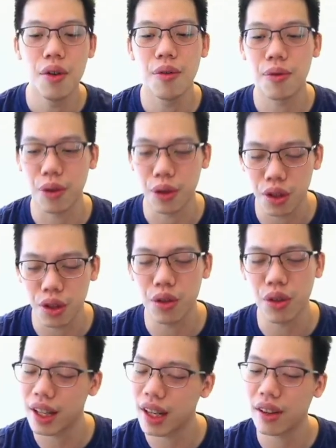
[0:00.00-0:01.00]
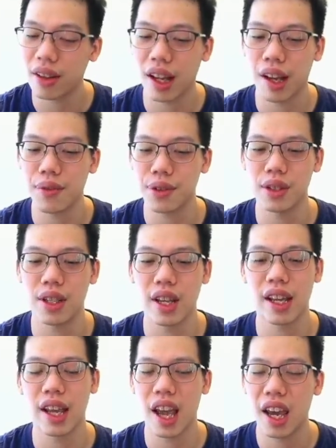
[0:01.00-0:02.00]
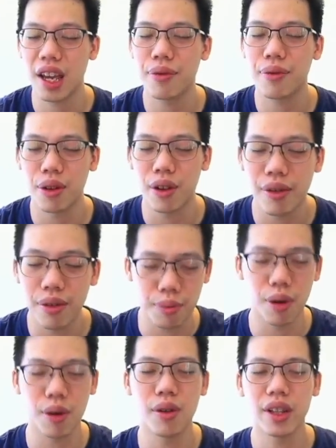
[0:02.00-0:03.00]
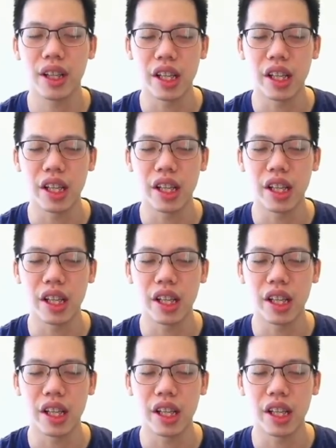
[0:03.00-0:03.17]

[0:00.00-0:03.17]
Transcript: for you in our lives today and forevermore.